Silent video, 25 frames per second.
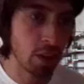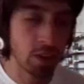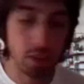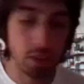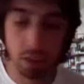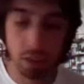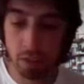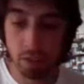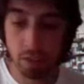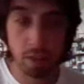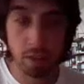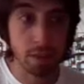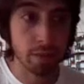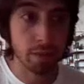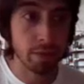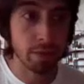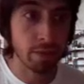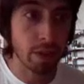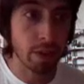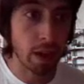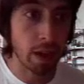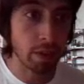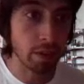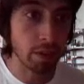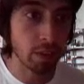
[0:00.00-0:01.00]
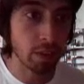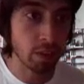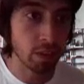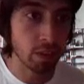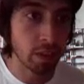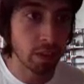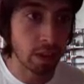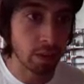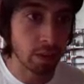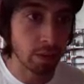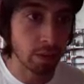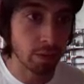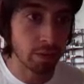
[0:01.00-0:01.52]
Let's change this to 5. Let's
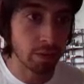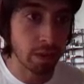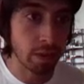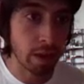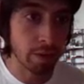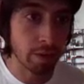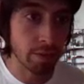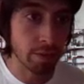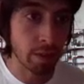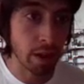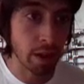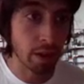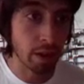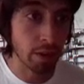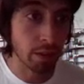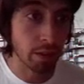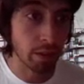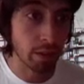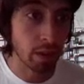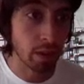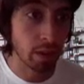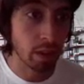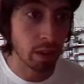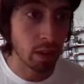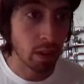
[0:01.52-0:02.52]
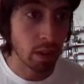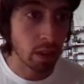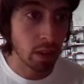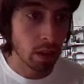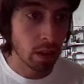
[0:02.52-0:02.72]
just download 5 files.